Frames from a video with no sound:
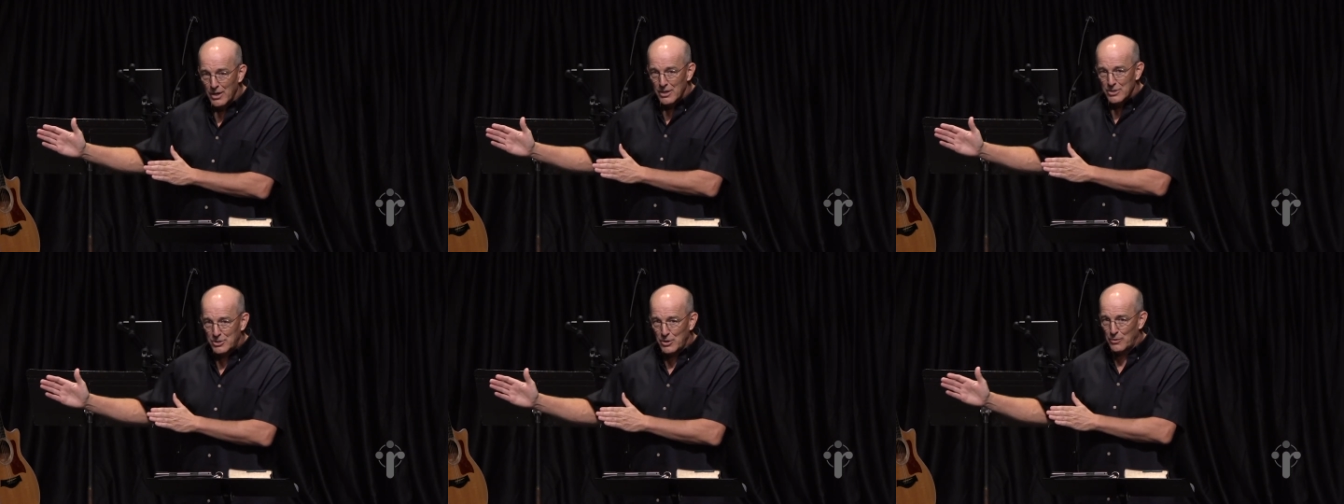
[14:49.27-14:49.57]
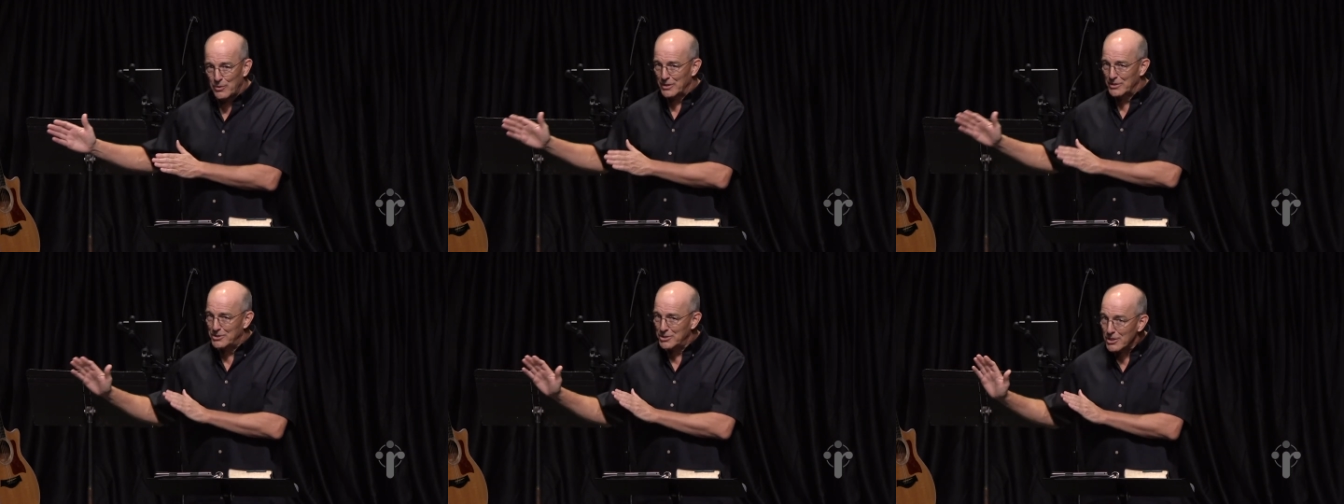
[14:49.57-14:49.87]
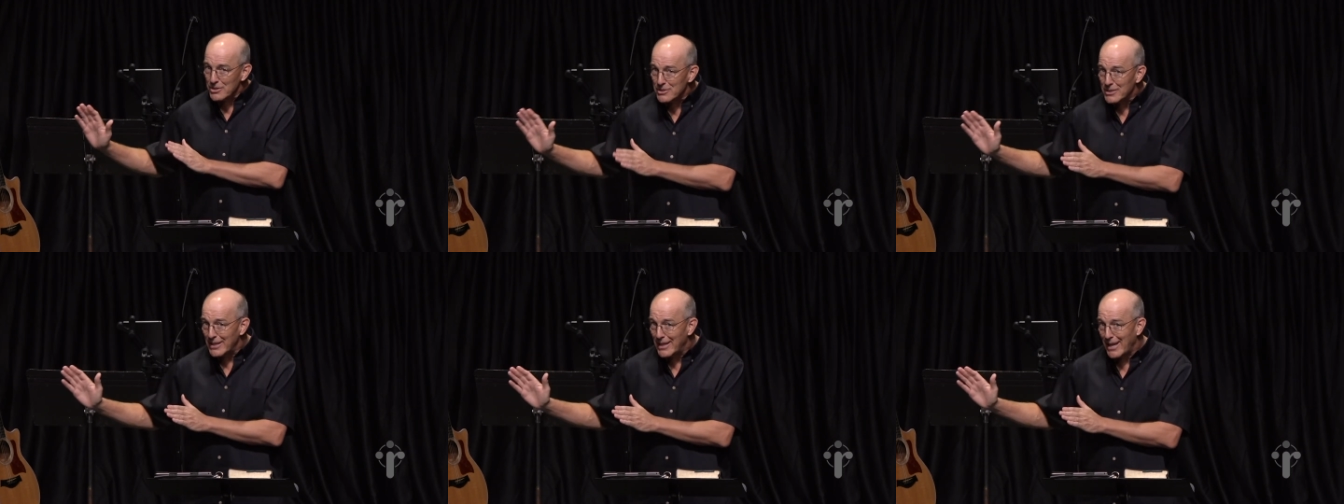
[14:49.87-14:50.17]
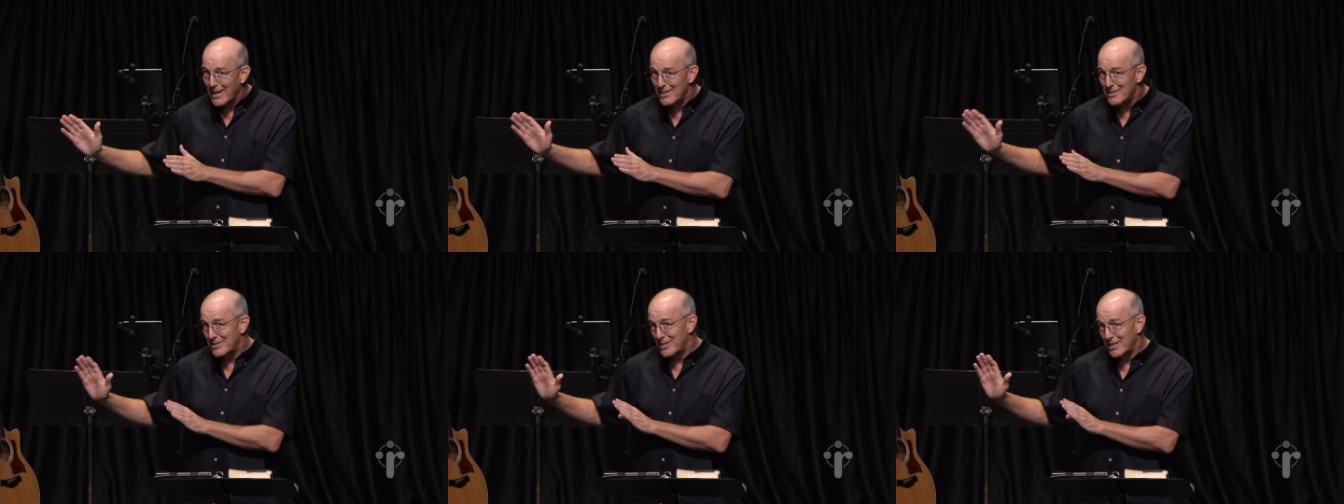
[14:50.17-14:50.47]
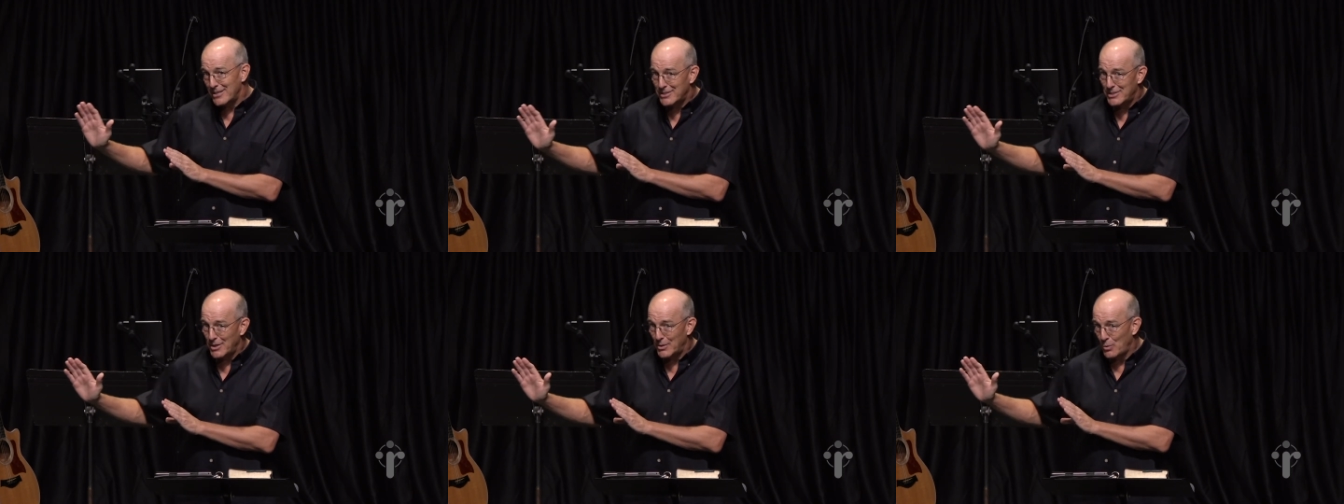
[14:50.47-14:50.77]
so that just in case
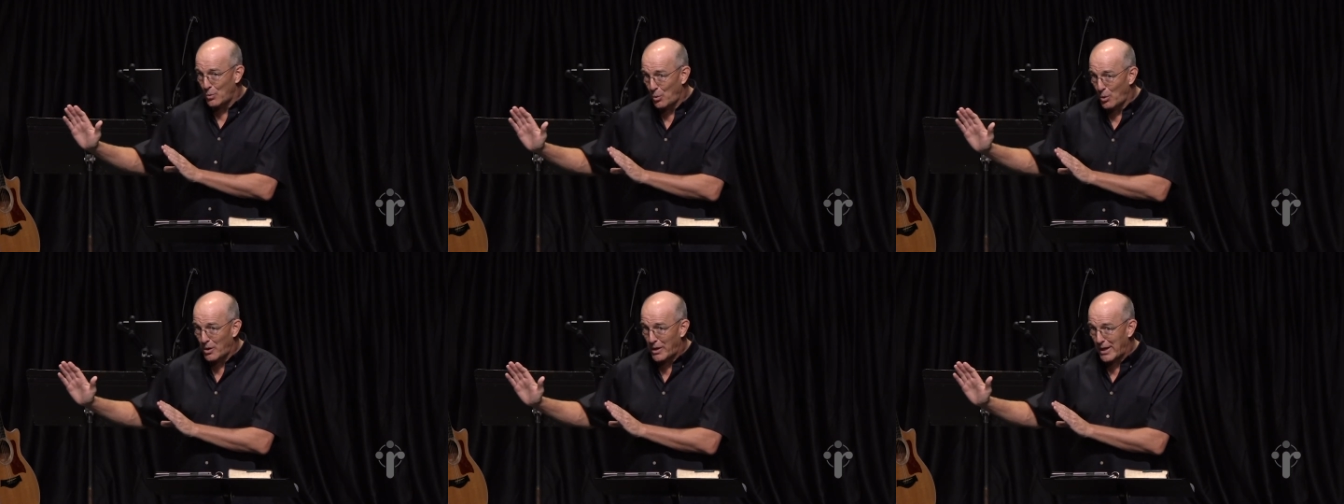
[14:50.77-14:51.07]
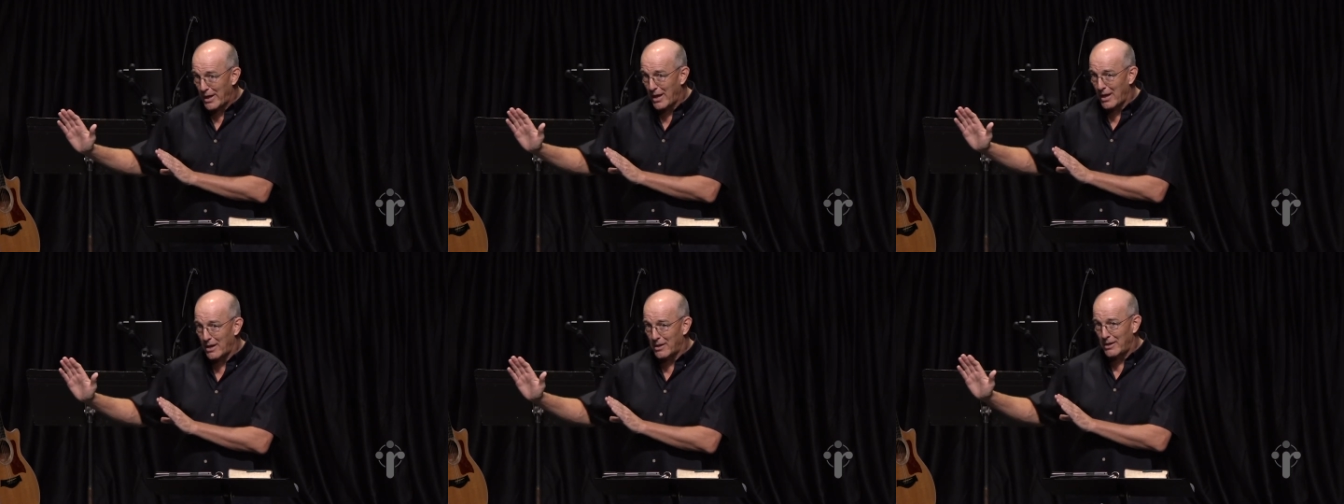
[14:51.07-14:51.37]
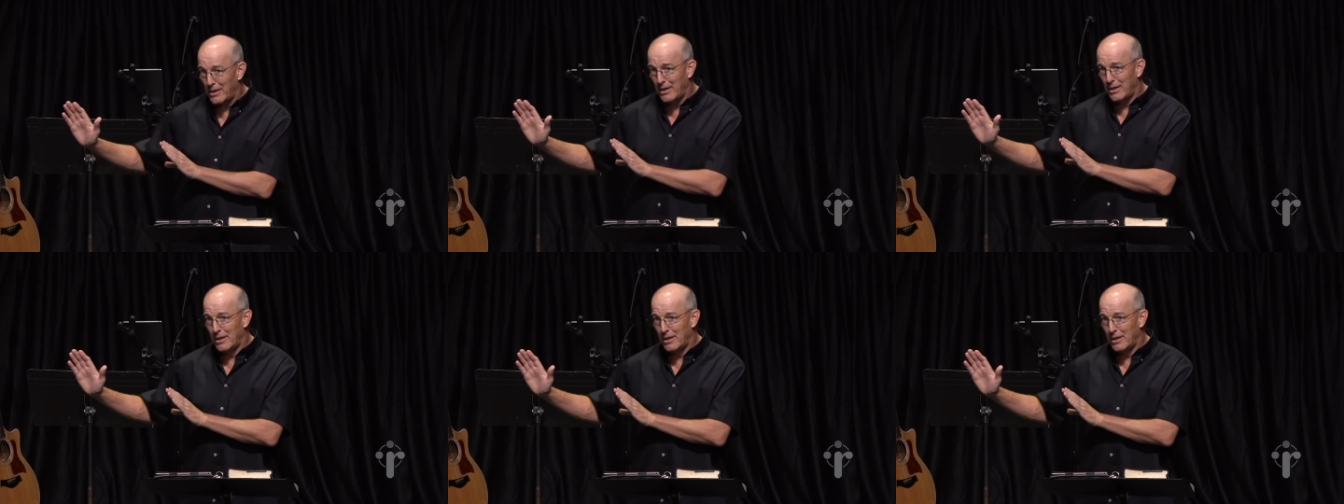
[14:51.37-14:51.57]
things didn't work out